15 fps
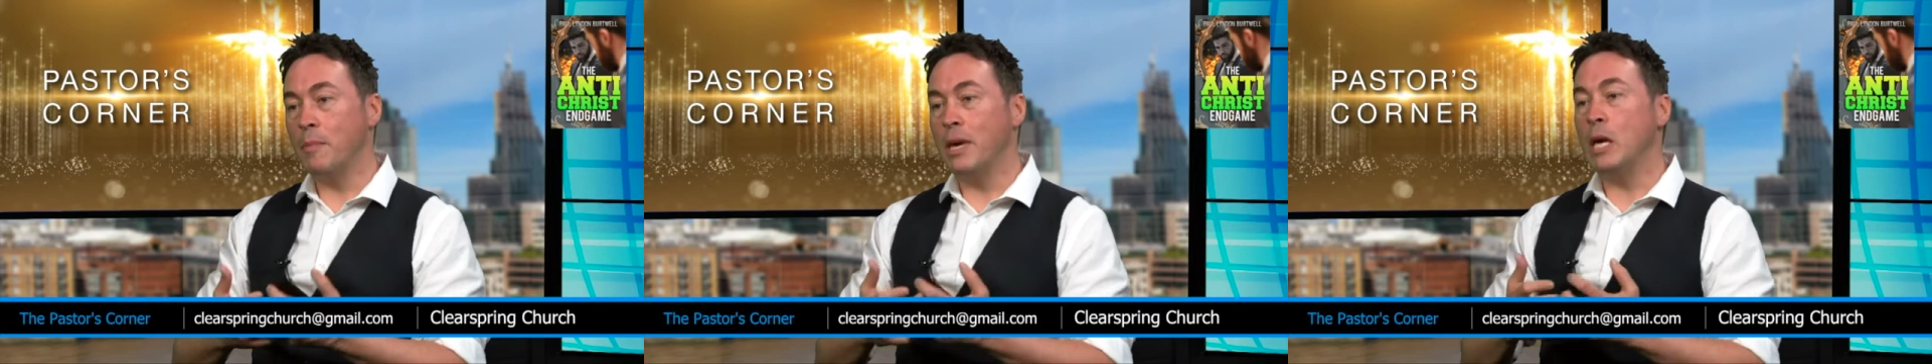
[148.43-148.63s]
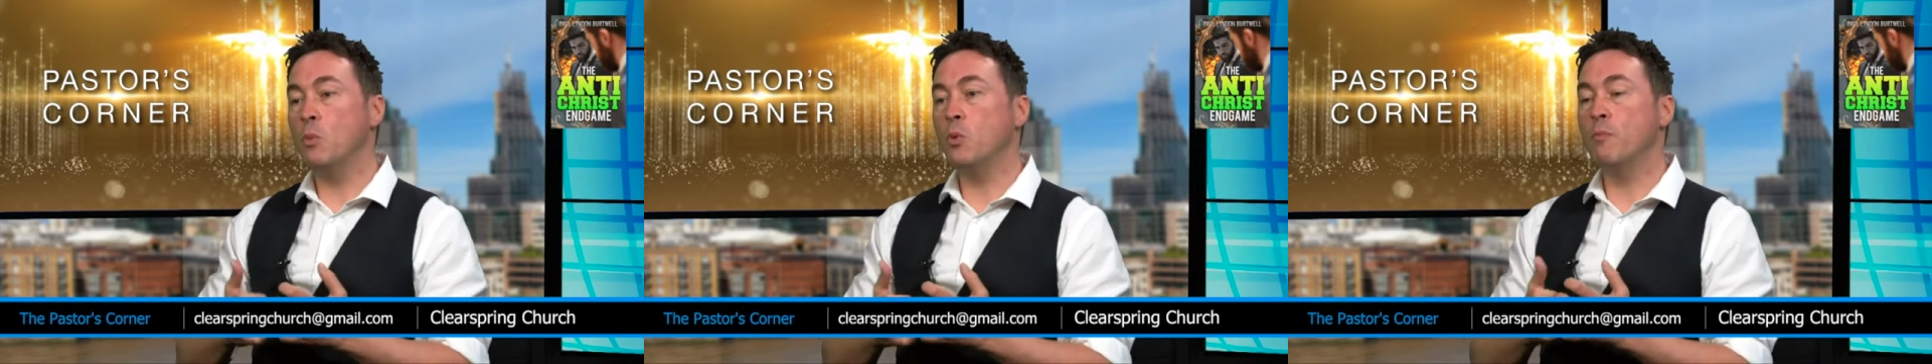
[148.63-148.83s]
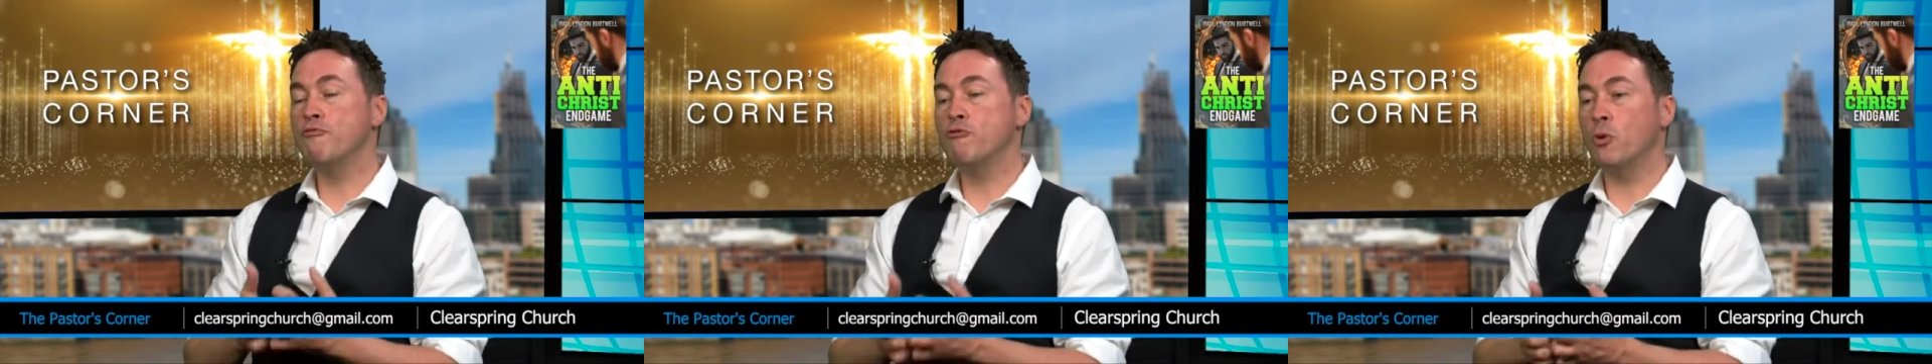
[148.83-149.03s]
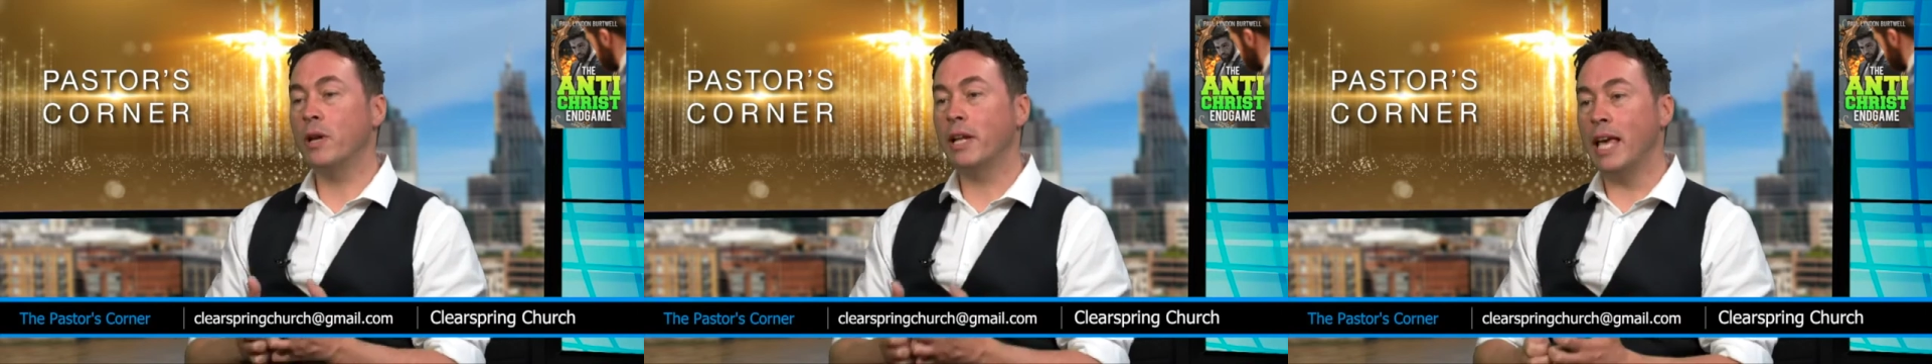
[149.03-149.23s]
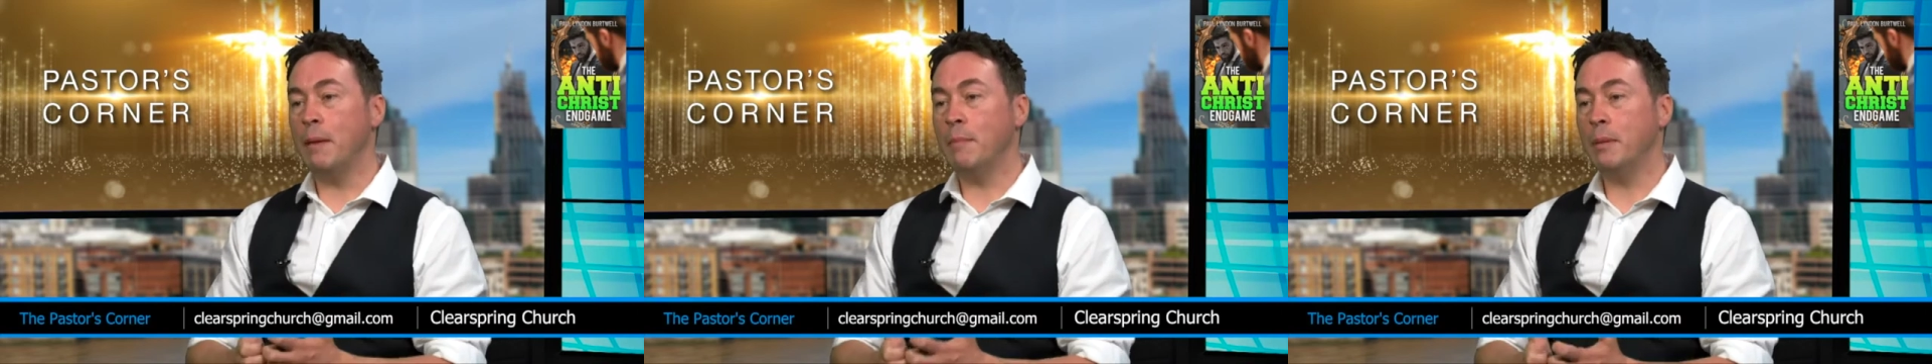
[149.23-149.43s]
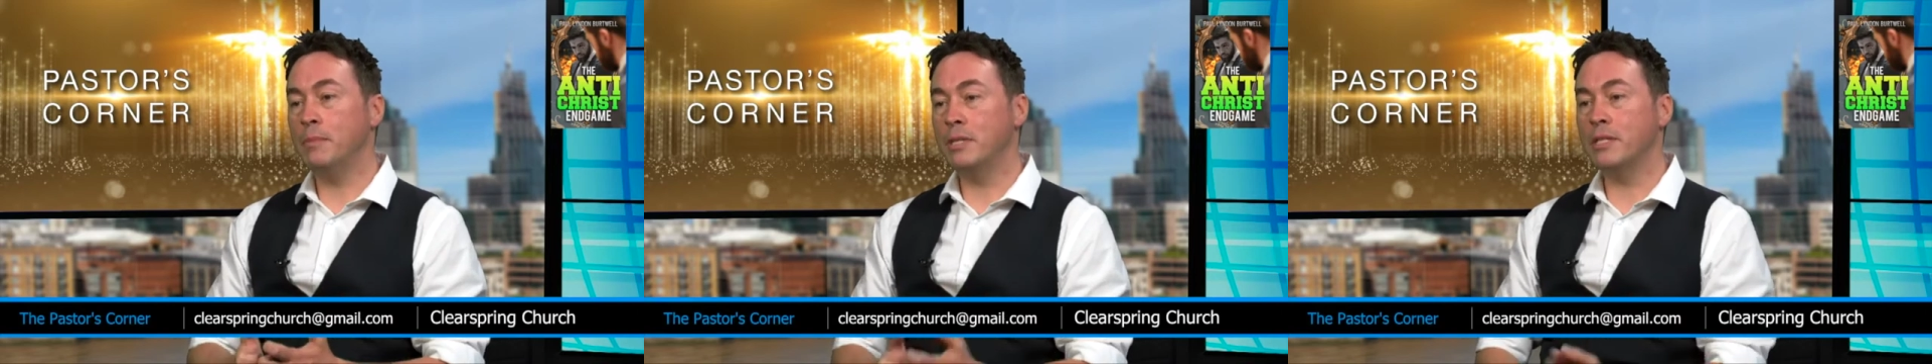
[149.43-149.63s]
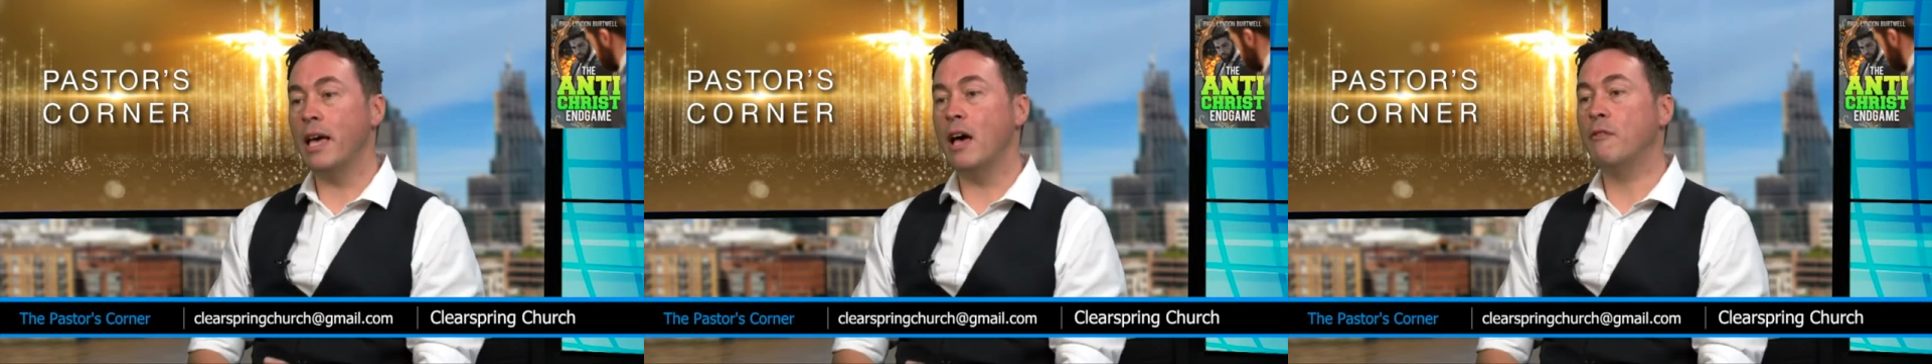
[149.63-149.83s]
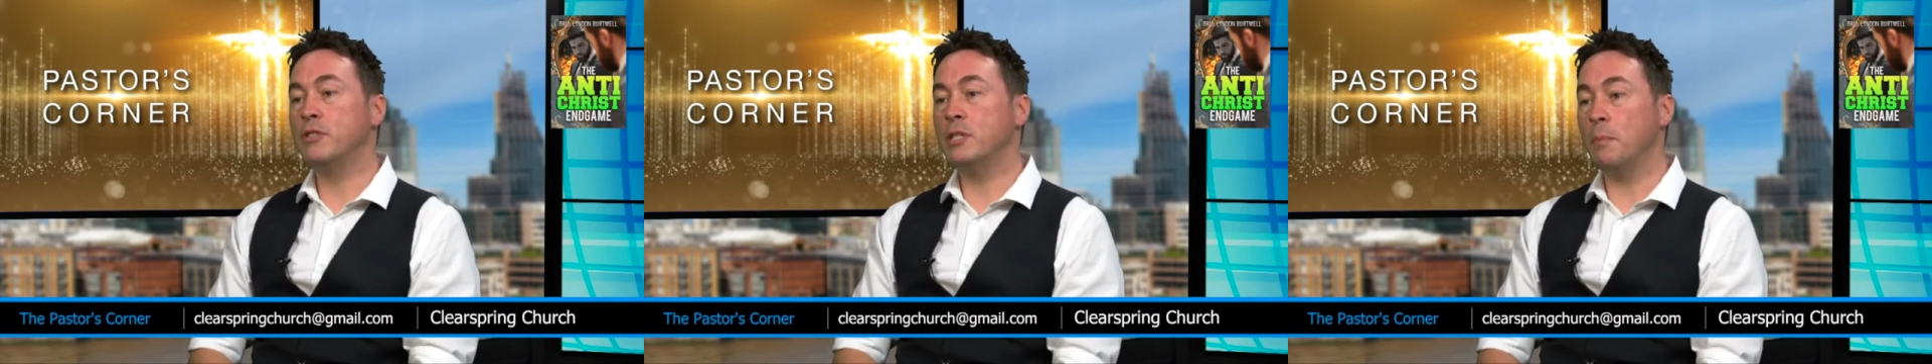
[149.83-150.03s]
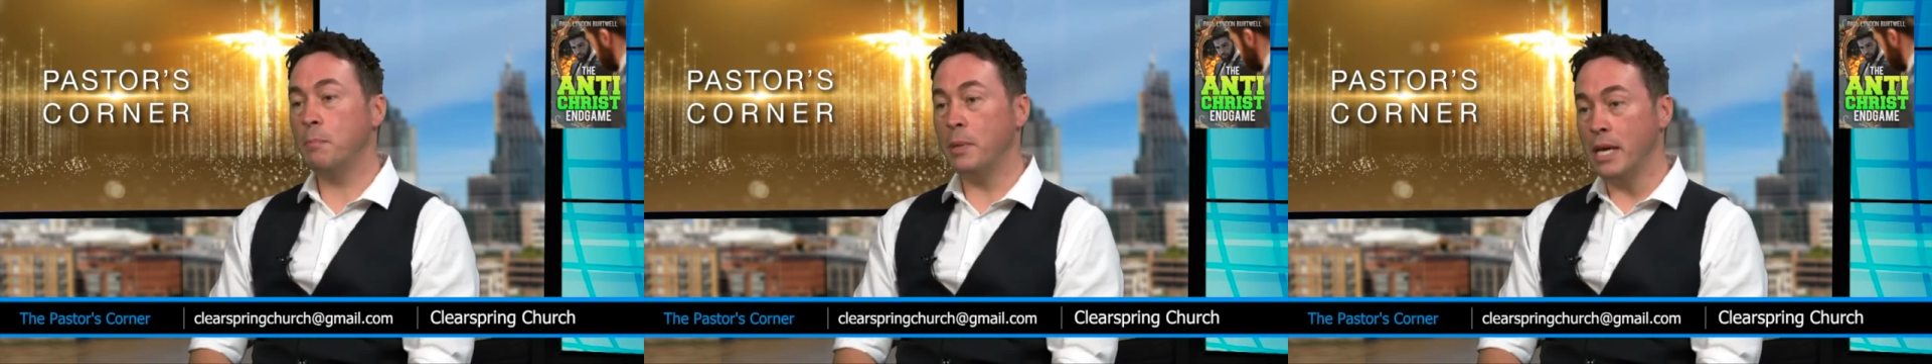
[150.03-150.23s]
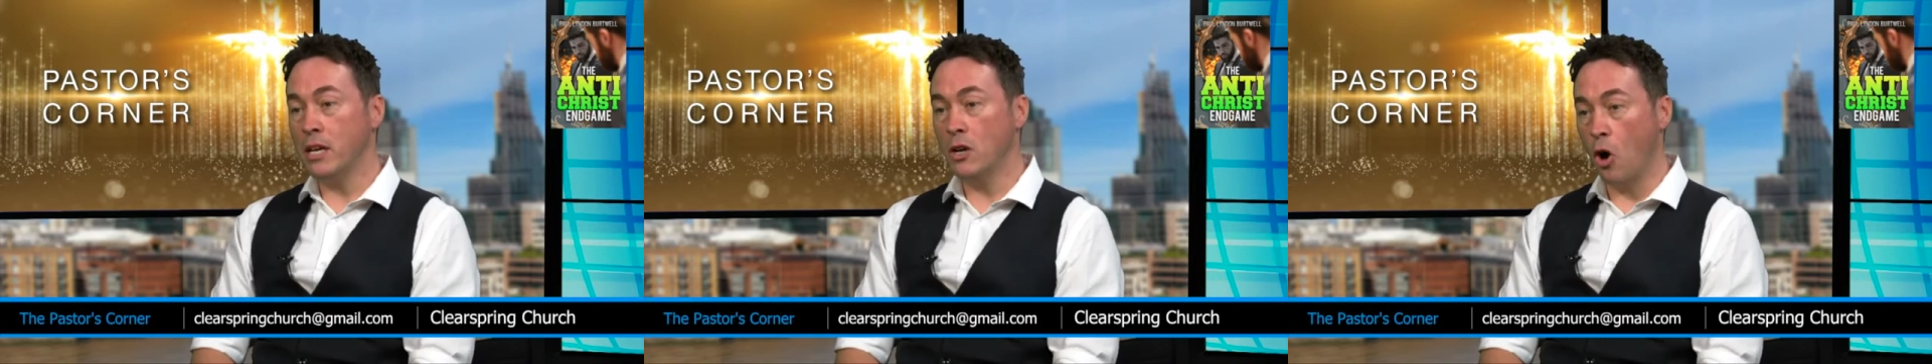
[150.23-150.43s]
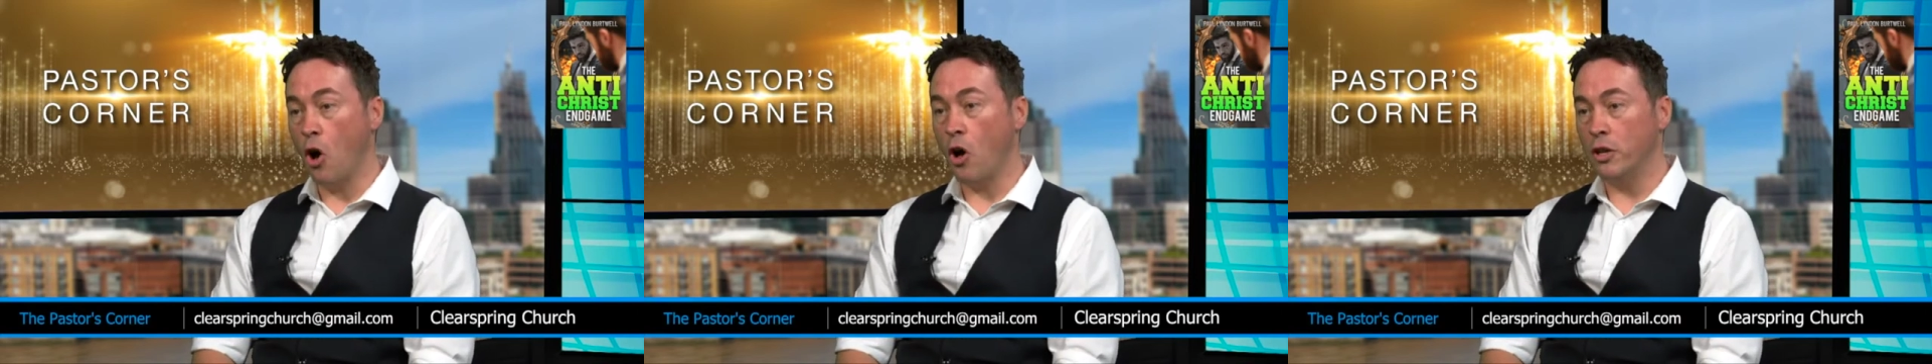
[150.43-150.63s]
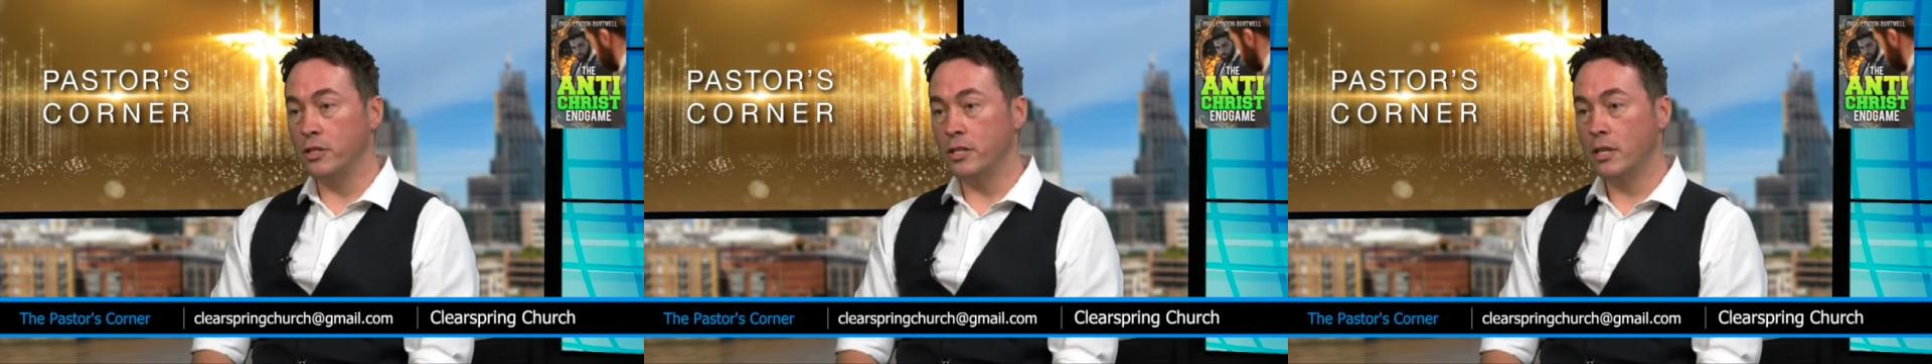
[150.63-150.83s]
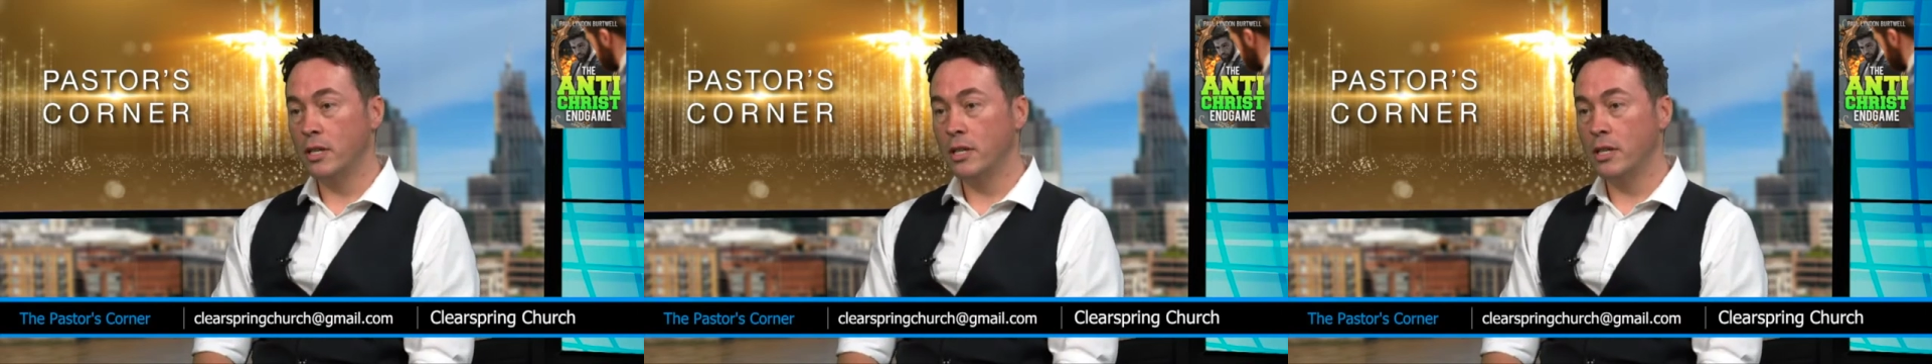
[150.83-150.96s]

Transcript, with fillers: he will proclaim himself to be God